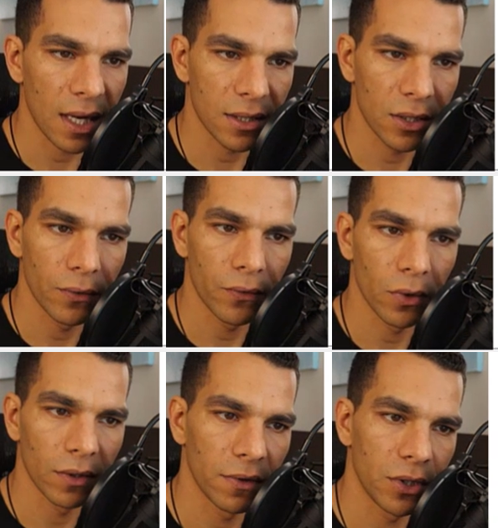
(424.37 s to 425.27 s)
asks you for
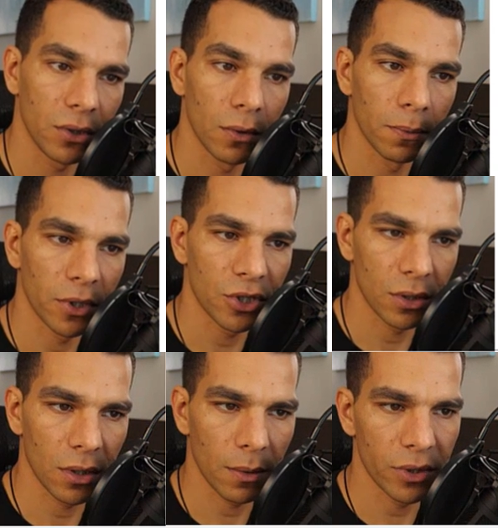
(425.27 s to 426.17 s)
the video compression
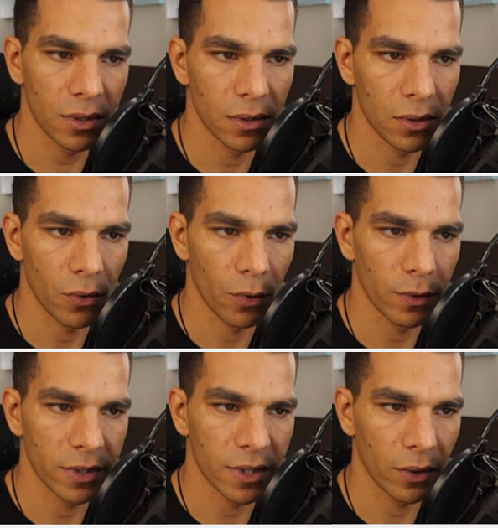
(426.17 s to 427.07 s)
options, so we
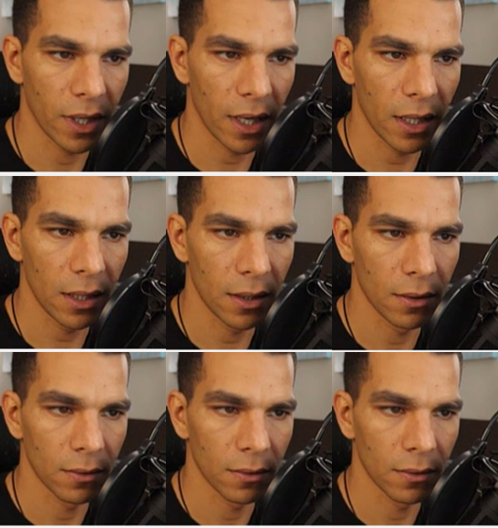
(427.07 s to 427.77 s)
will say okay.